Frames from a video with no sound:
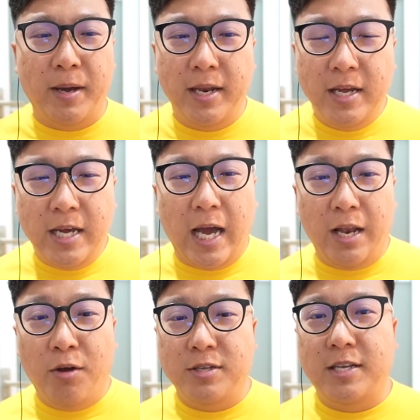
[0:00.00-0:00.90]
but I
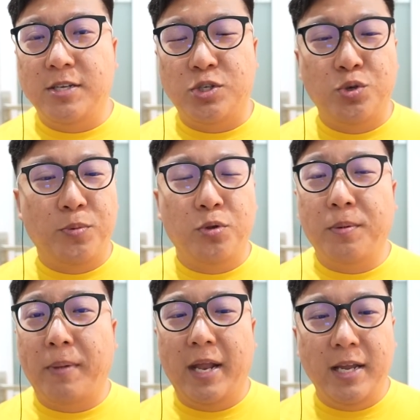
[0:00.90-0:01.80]
lost it super
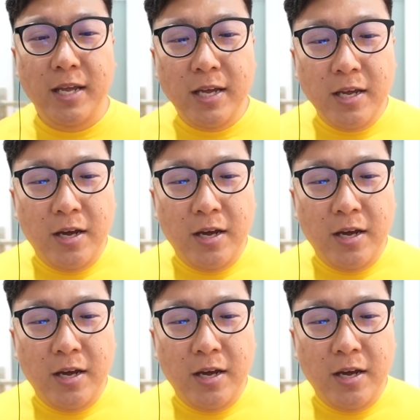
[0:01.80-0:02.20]
duper badly.